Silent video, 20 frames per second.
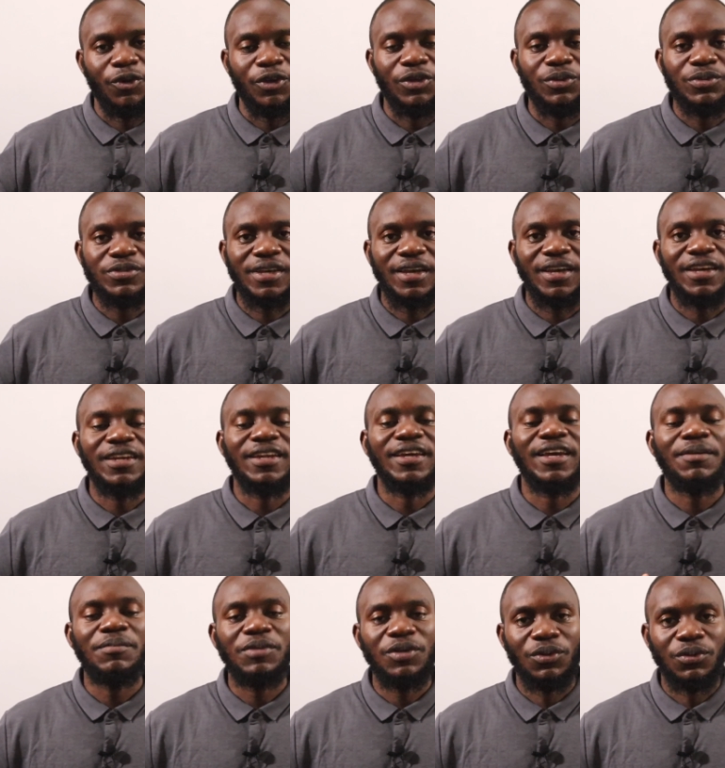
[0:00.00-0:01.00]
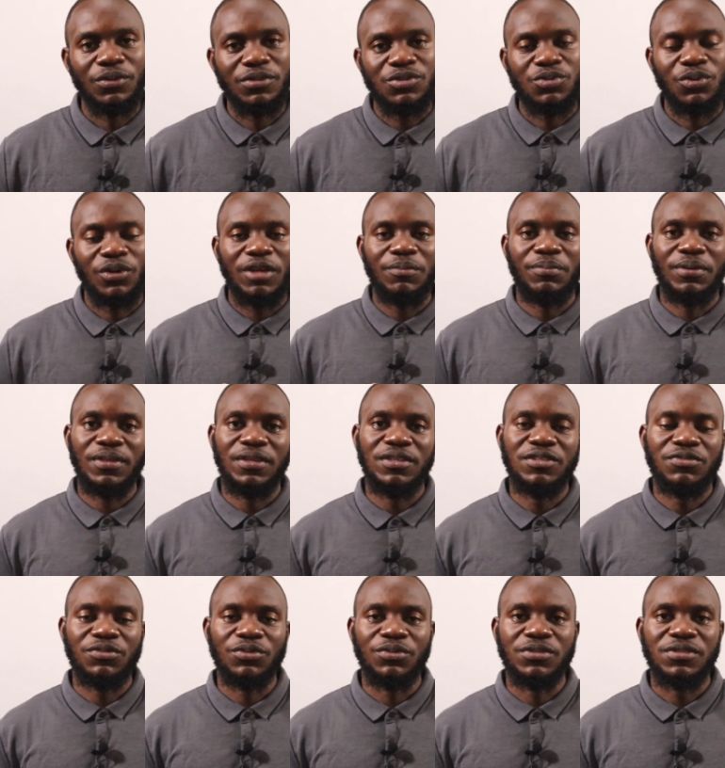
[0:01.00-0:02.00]
we use again chemicals to ripen
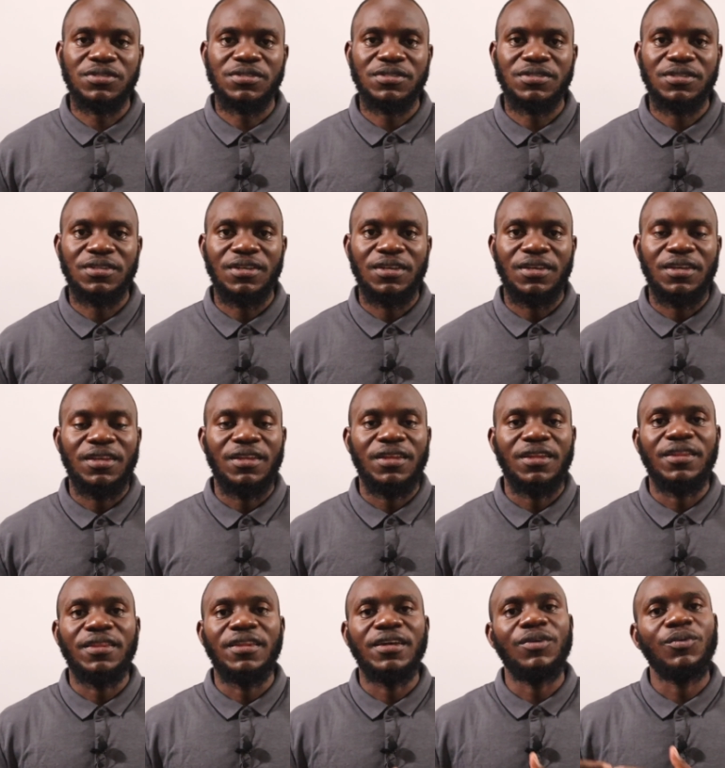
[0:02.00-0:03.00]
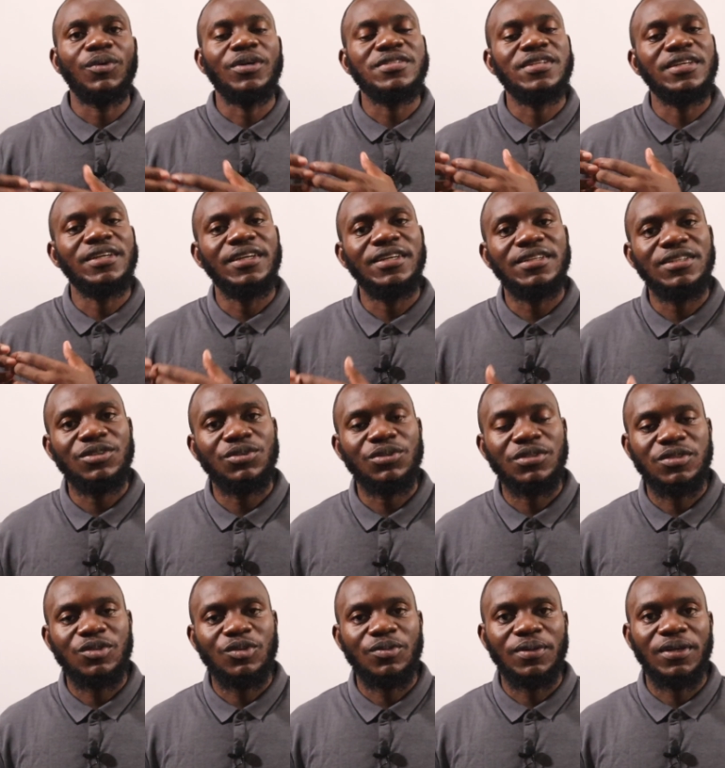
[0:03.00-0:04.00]
these fruits. And then once they get into your
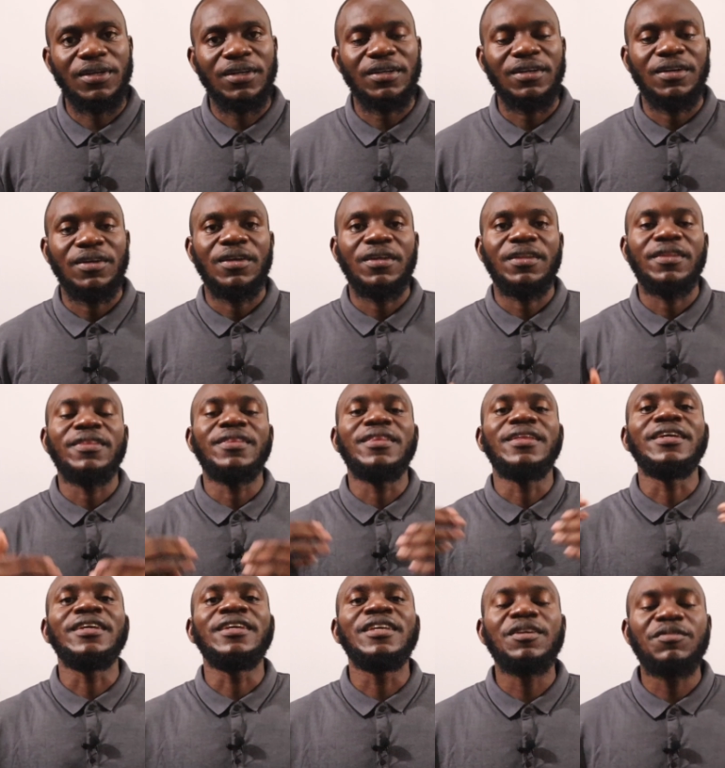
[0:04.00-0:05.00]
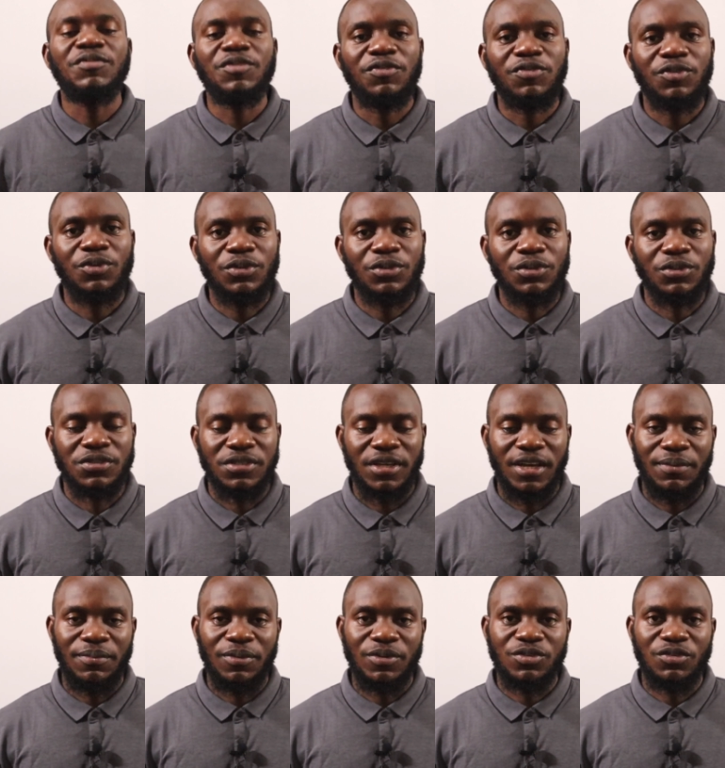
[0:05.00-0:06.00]
stomach, they give you fructose,
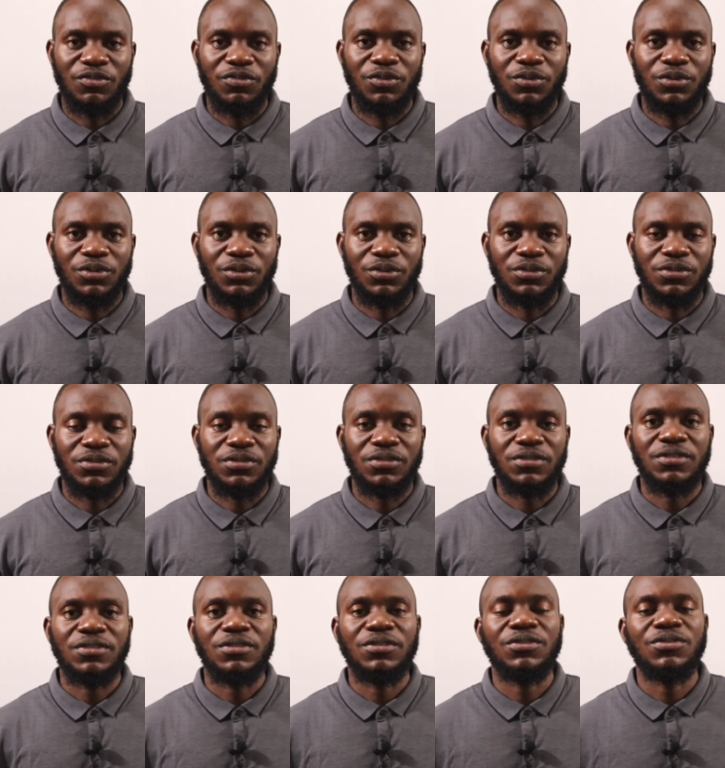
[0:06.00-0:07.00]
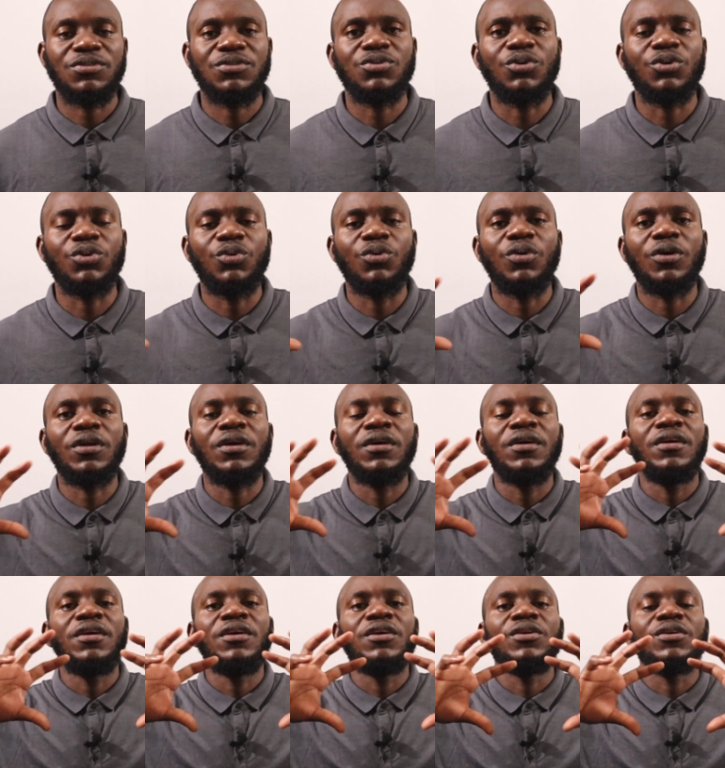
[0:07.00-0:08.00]
high amounts of fructose. So you are
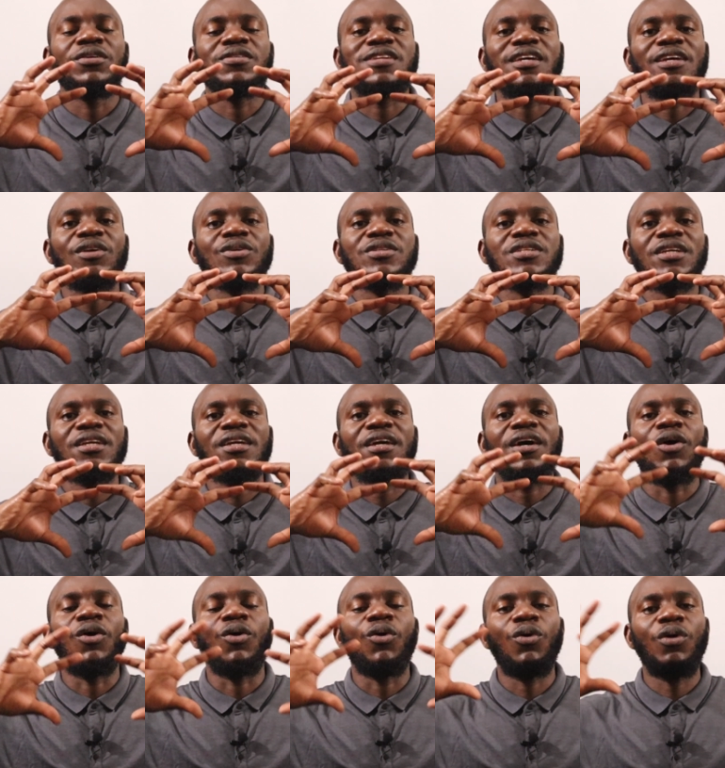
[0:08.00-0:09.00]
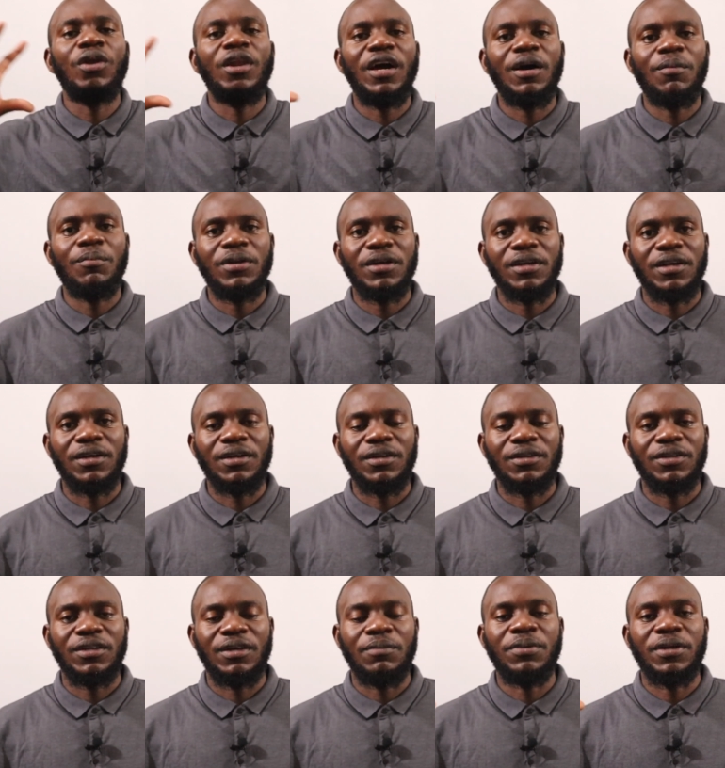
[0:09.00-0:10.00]
it's like you're taking a whole umbrella
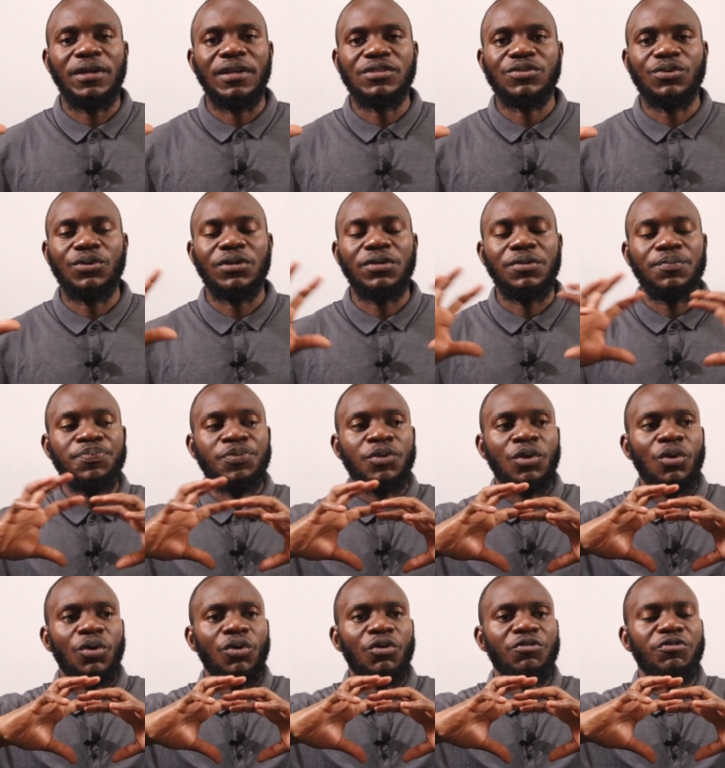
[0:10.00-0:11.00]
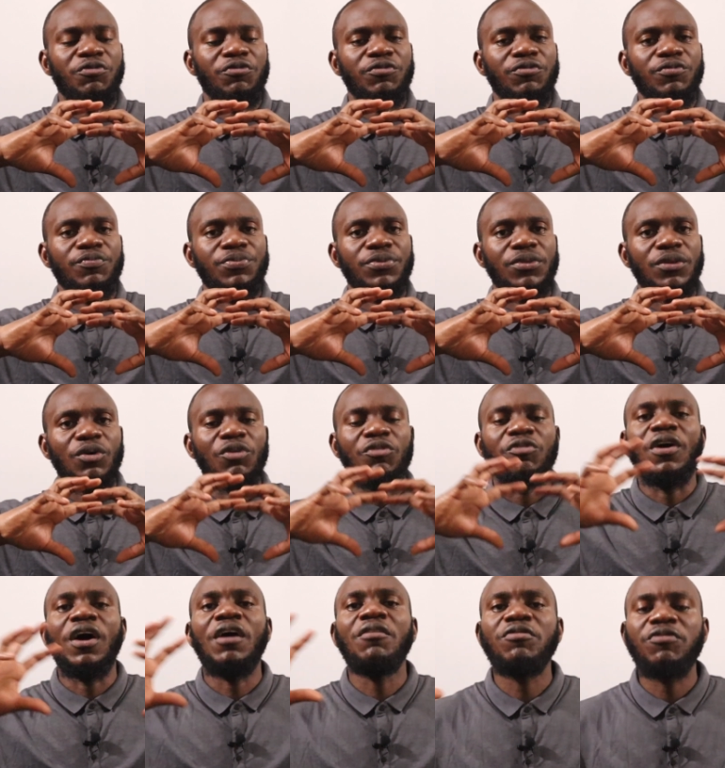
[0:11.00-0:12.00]
umbrella sorry of of
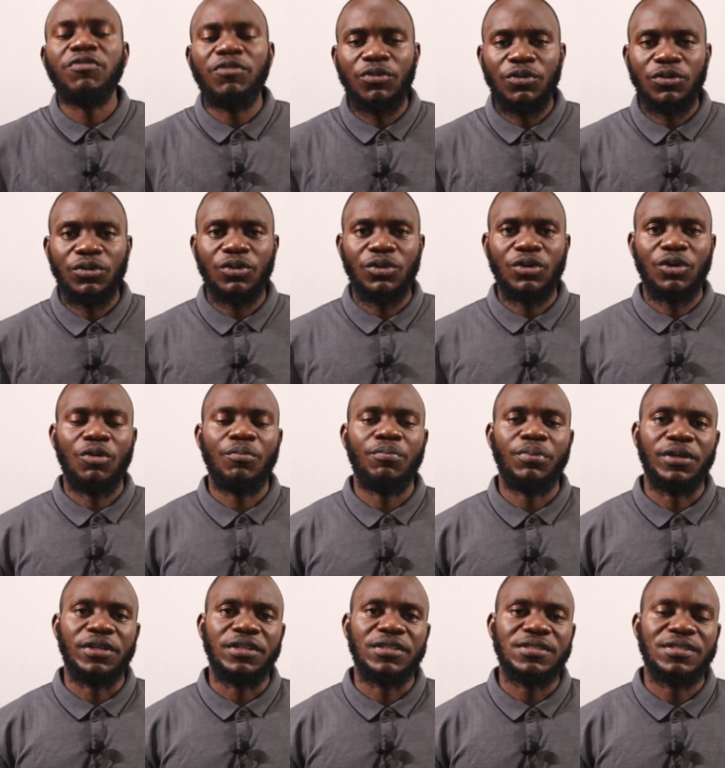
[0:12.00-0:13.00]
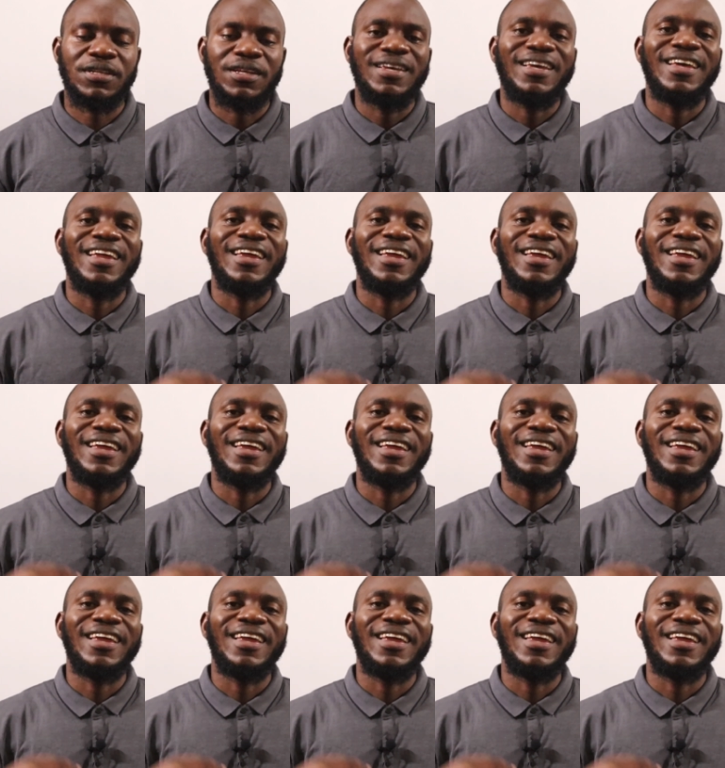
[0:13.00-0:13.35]
harmful components